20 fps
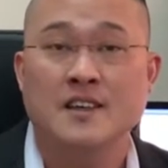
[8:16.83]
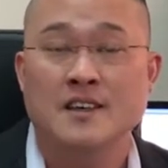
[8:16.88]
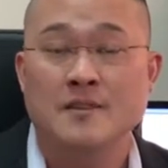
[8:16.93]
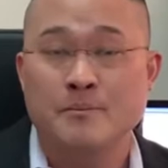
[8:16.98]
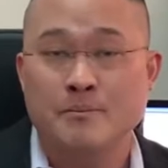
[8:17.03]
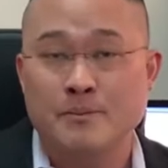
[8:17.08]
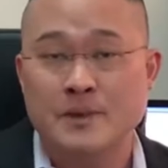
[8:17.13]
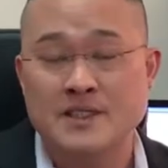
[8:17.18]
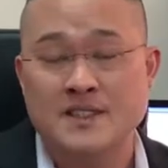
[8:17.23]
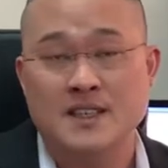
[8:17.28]

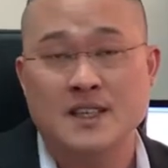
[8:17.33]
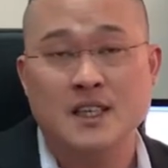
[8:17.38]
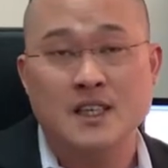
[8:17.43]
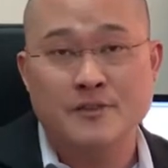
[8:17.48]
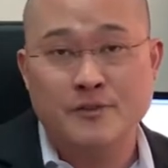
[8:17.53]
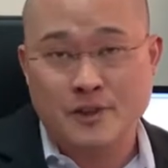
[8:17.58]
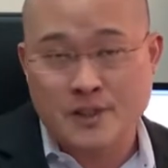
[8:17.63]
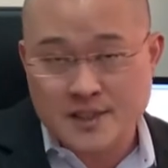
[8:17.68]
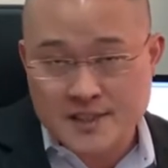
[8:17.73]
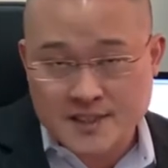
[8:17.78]
basically
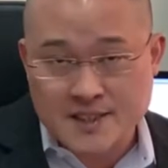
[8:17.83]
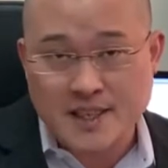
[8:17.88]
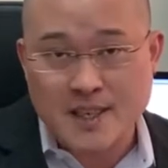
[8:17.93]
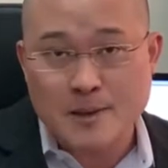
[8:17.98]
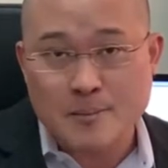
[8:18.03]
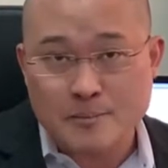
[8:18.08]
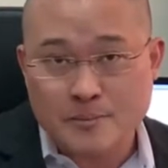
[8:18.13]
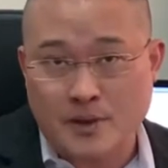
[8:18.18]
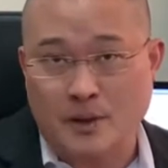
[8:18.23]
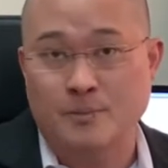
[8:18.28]
for the
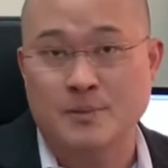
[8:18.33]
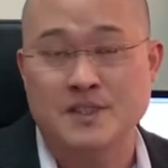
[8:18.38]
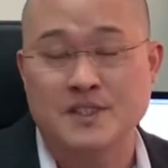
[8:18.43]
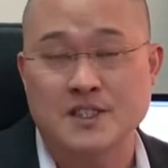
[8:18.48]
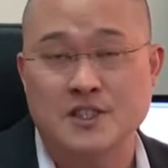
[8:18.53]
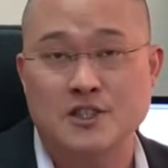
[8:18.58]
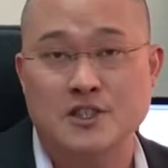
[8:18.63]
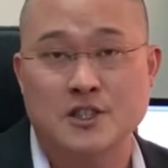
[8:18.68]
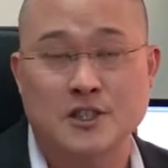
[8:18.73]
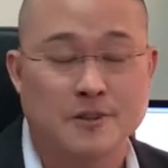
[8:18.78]
same
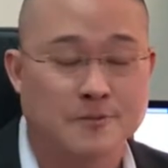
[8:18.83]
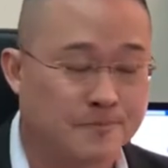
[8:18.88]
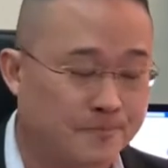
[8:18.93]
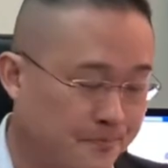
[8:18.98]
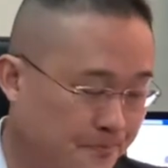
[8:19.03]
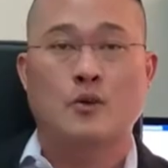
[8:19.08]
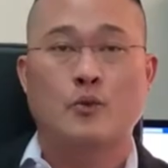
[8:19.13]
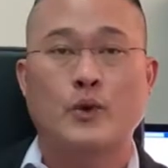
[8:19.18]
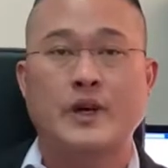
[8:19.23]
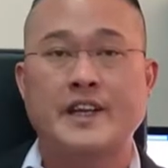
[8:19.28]
proposition.
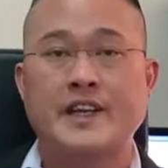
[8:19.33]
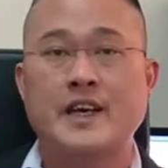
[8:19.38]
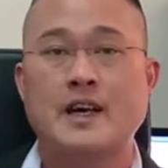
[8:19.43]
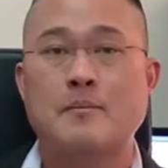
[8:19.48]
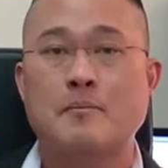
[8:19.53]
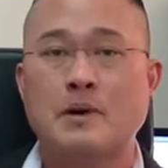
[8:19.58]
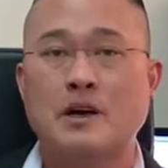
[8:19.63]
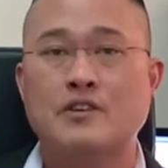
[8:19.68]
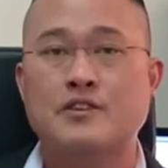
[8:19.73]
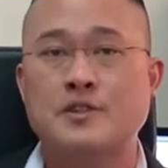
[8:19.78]
Where there are
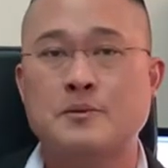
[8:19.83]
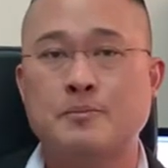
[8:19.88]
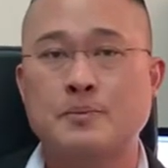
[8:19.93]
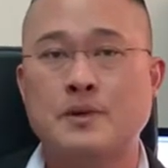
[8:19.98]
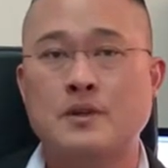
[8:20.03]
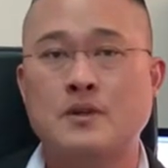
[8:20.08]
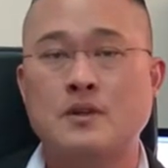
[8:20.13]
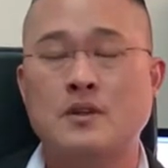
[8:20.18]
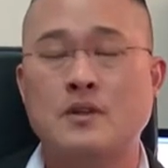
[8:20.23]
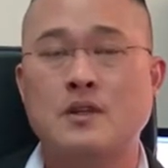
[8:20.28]

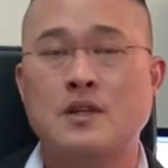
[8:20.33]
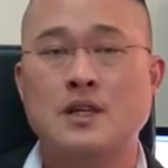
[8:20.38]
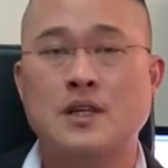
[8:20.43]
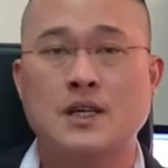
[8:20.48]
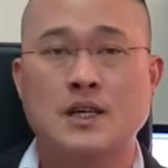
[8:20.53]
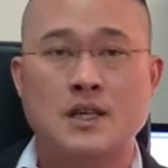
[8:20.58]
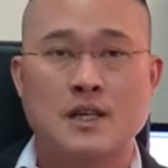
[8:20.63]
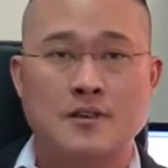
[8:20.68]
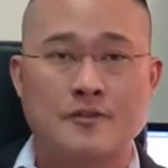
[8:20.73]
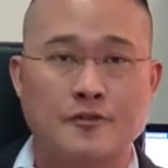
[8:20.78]

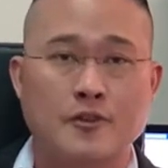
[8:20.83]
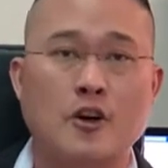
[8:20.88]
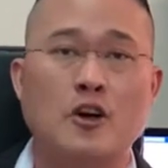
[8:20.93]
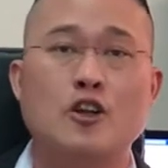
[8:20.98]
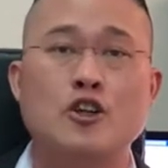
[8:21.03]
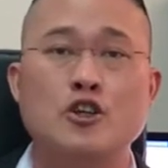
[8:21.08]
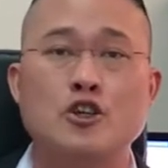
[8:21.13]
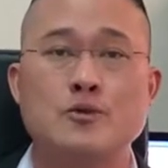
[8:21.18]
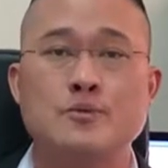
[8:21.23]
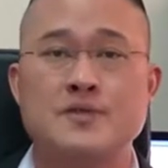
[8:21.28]
multiple
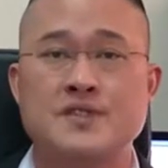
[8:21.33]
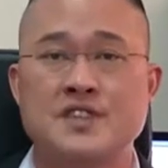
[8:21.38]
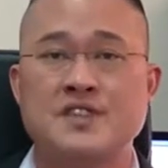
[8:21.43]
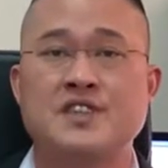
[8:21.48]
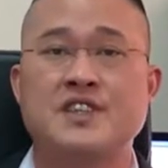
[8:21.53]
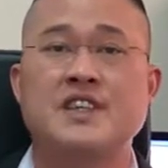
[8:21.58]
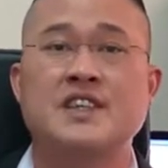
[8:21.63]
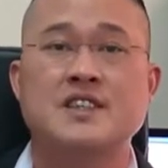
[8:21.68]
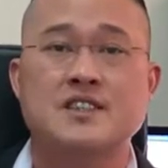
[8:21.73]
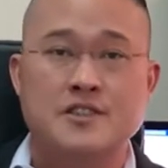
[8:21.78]
volumes in
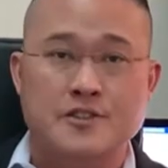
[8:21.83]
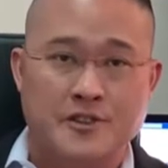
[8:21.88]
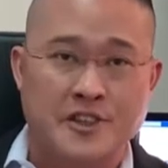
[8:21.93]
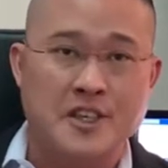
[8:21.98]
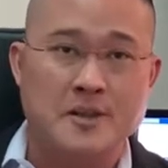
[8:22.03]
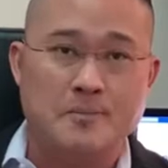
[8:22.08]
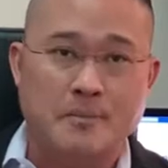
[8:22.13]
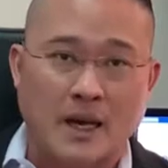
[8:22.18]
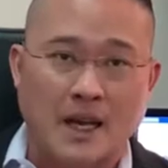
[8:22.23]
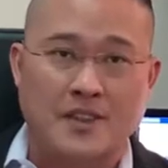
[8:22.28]
the
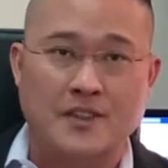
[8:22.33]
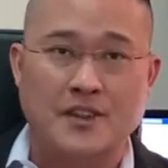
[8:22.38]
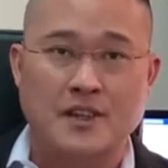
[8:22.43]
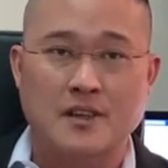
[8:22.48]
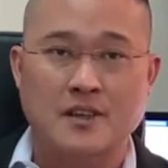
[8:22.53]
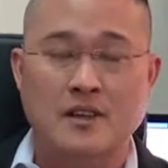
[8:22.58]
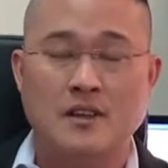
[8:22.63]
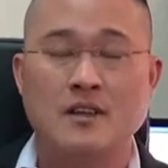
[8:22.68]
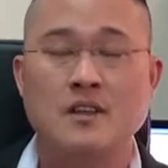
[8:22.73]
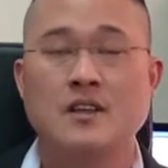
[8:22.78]
agreed
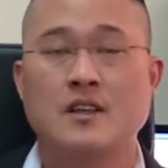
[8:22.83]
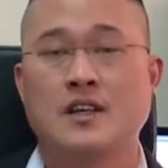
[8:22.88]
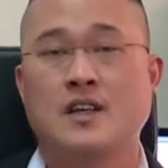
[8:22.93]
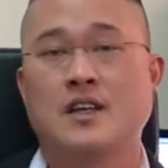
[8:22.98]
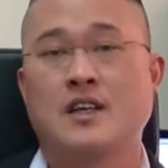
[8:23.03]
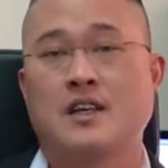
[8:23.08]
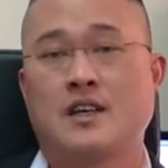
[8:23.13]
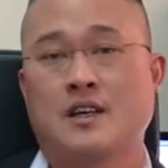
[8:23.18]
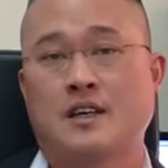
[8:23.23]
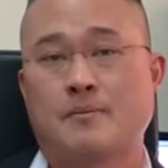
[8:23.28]
bundle,
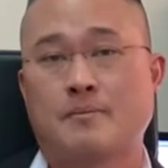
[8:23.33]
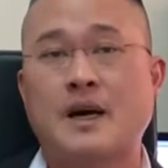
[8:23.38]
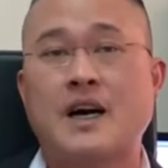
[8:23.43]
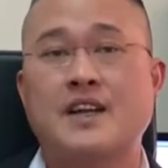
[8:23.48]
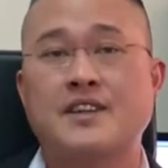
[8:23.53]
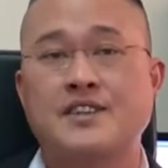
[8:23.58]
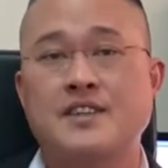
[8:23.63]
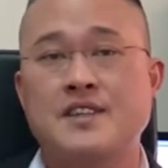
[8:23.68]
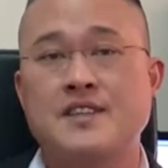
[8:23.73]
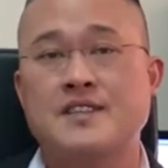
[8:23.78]

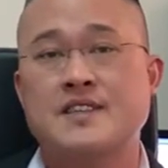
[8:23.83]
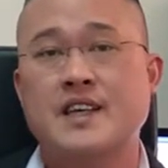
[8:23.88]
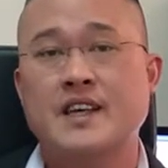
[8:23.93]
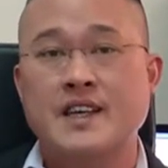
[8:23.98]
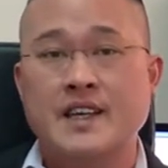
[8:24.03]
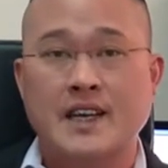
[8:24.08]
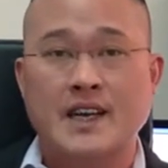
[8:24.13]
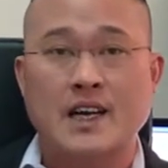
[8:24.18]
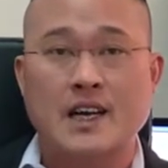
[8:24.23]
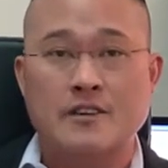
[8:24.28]
parties are
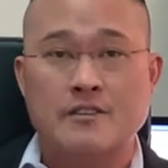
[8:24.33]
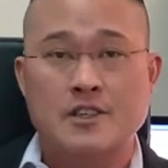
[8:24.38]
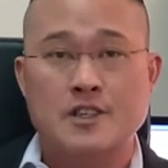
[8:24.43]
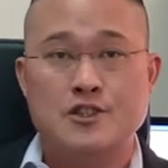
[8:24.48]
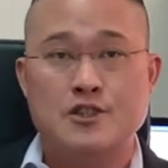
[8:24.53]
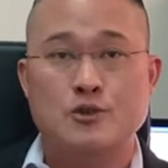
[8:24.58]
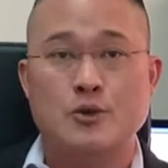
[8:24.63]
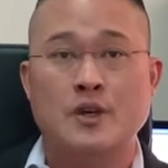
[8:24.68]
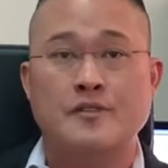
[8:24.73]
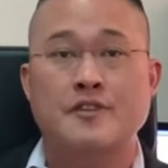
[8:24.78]

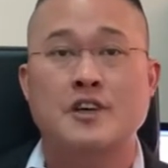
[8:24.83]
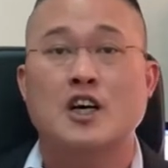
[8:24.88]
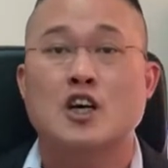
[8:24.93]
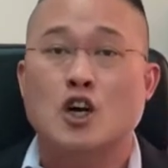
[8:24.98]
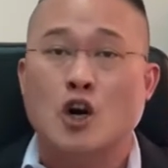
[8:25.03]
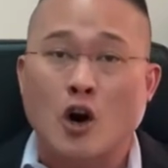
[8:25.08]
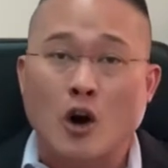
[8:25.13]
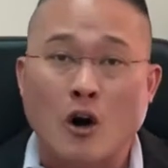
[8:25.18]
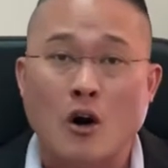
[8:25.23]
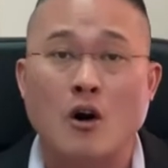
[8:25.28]
encouraged to have a
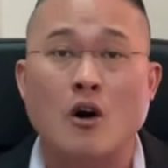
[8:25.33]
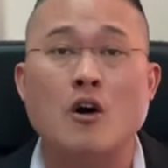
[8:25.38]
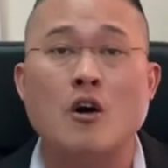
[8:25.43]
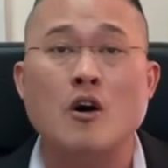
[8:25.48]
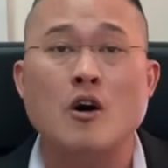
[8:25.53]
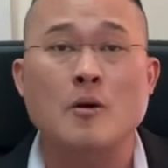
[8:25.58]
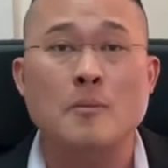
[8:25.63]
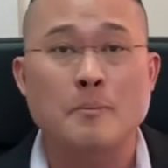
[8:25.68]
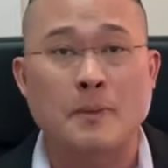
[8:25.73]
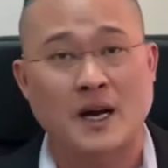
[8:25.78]

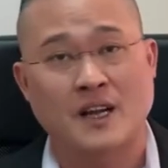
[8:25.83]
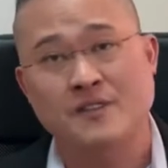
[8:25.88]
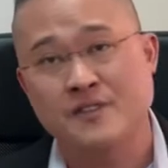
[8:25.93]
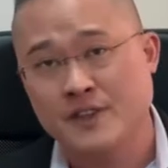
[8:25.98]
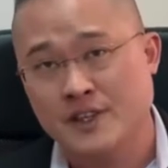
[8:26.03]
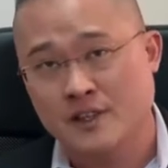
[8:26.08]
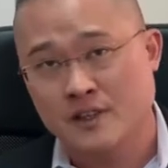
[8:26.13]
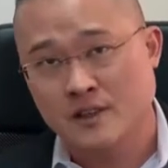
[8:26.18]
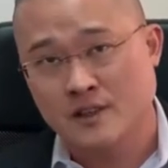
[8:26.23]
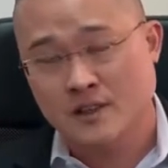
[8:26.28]
core
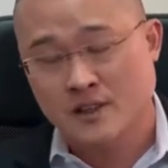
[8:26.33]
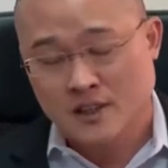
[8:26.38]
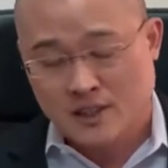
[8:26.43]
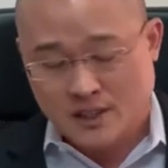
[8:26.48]
bundle